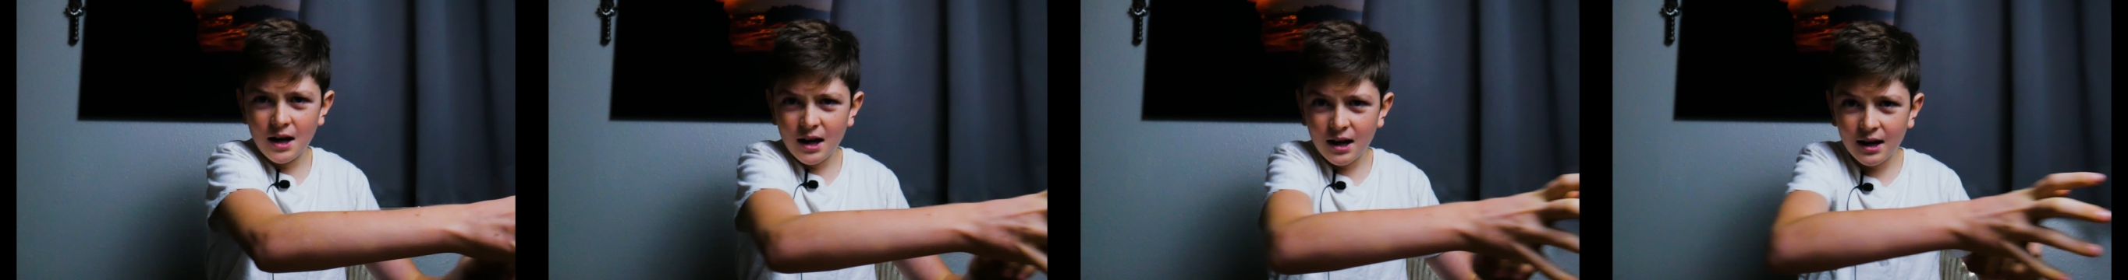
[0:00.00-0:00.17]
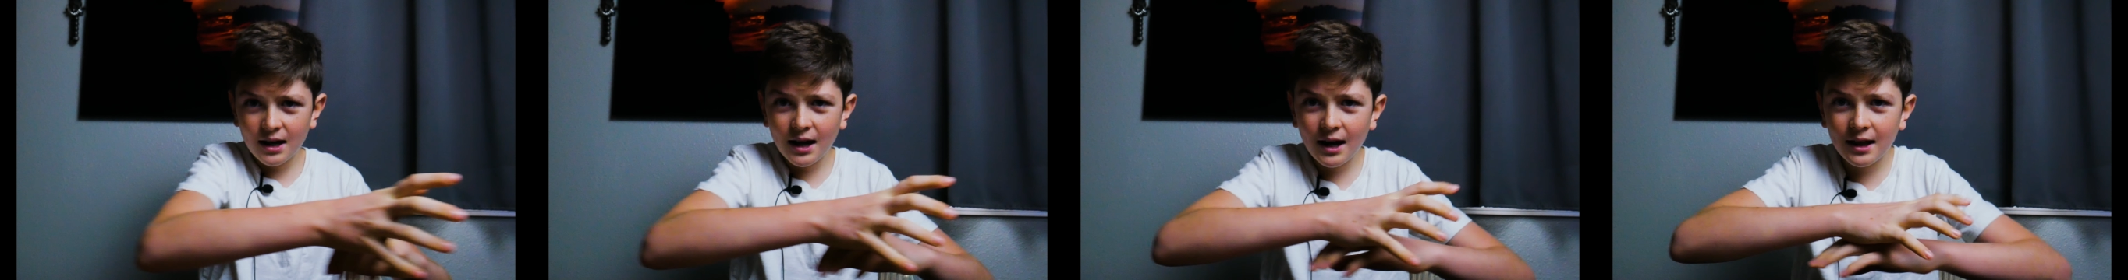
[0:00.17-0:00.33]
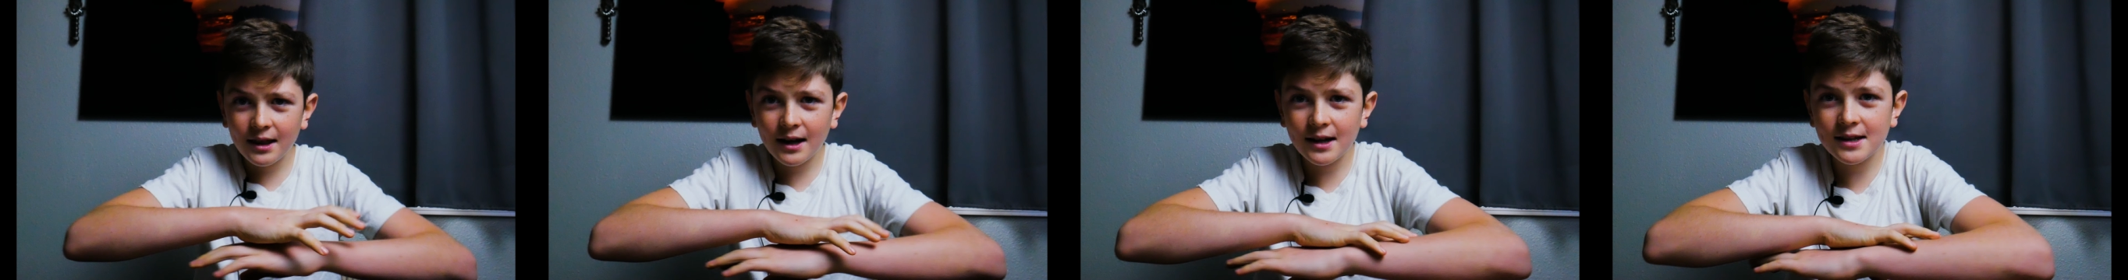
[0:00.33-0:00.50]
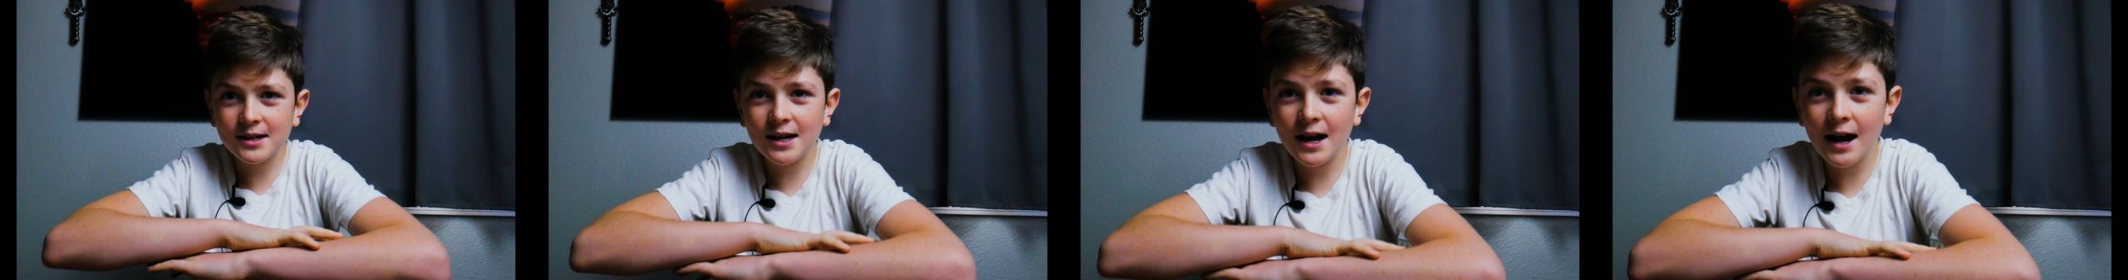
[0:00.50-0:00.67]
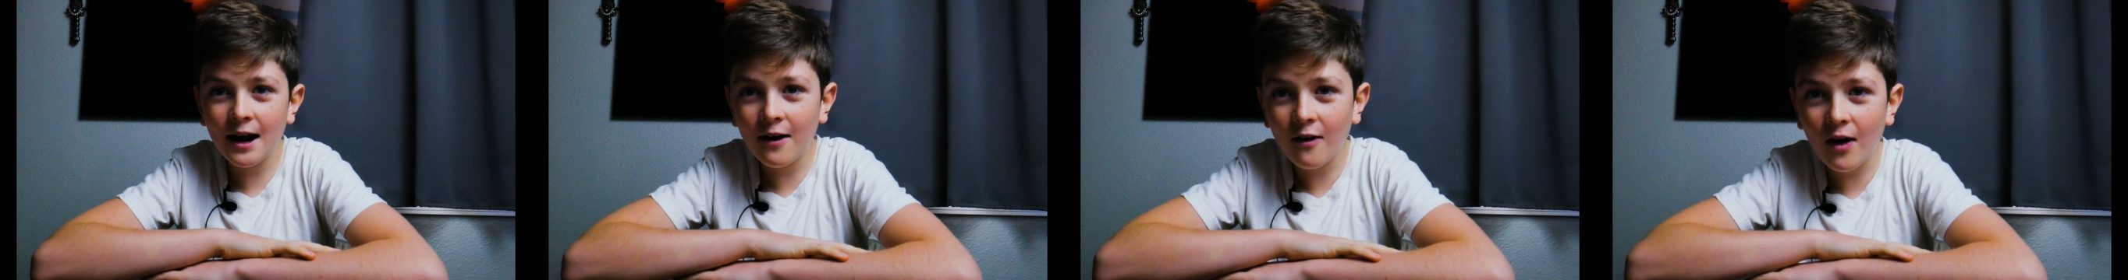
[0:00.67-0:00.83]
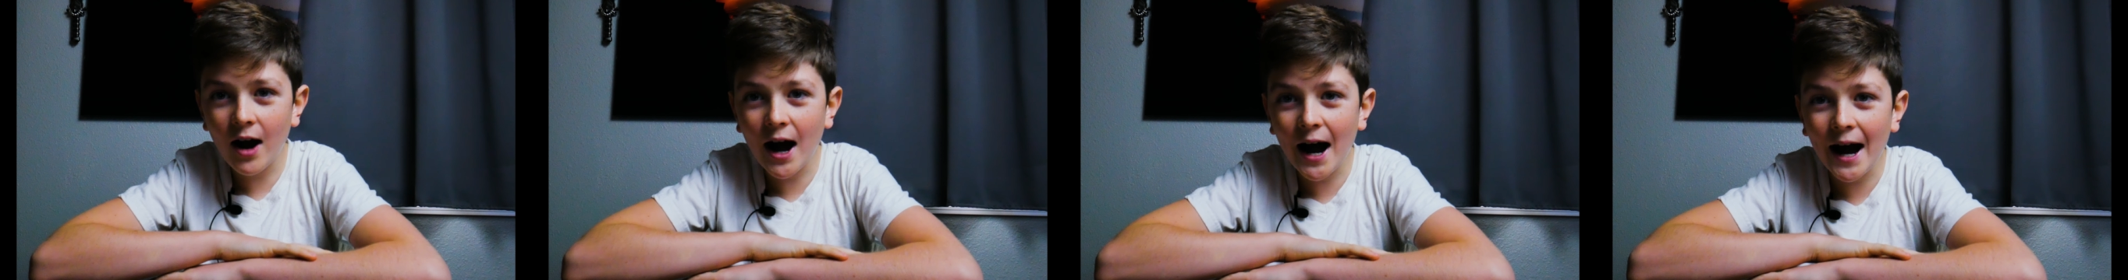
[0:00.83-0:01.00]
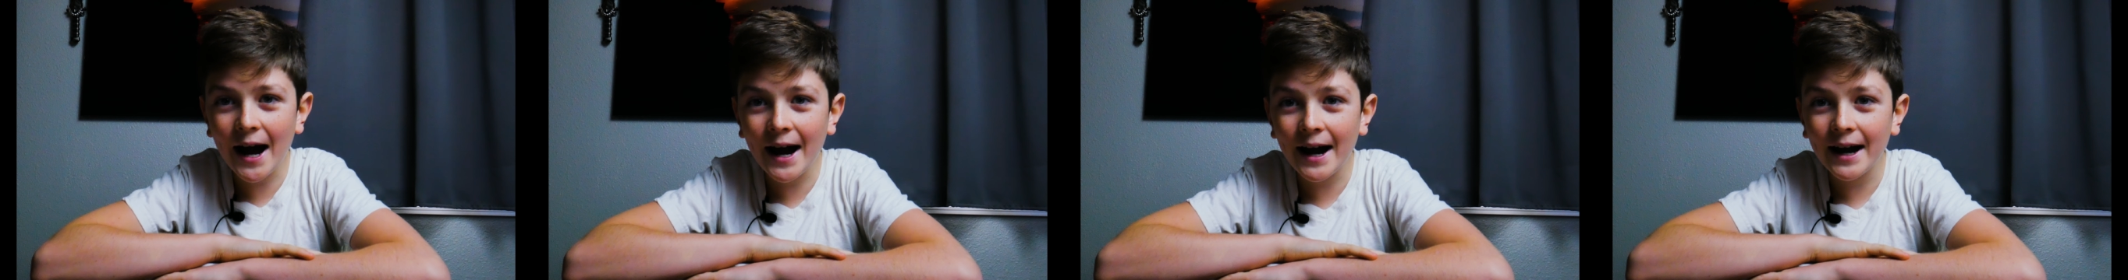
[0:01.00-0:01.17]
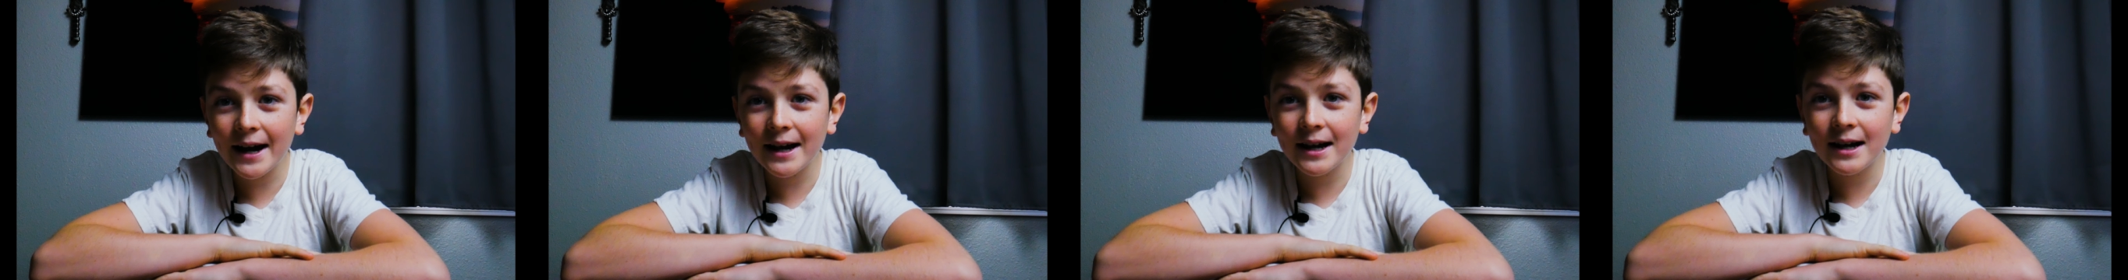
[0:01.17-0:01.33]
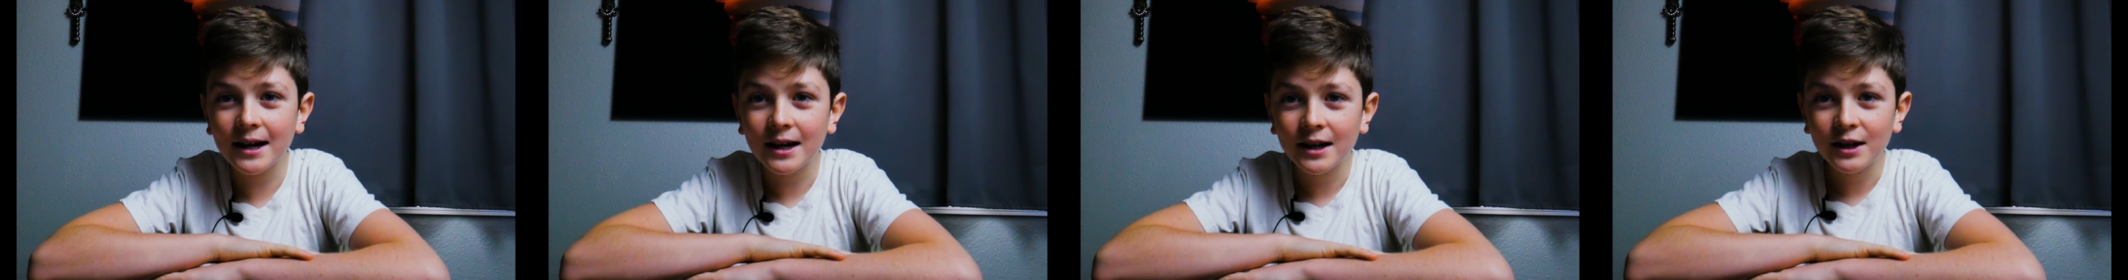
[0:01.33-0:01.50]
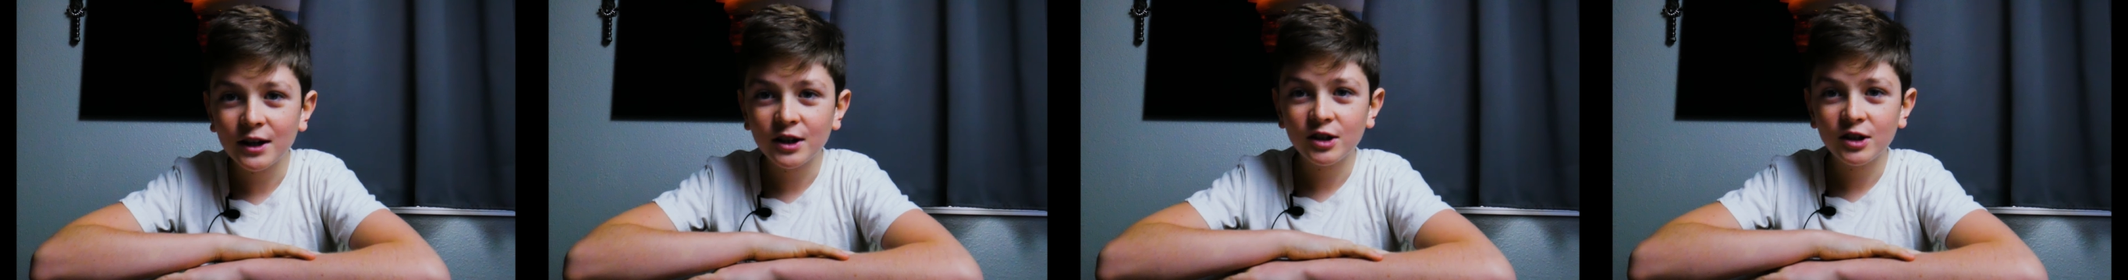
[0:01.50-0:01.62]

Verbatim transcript: yeah, that's how I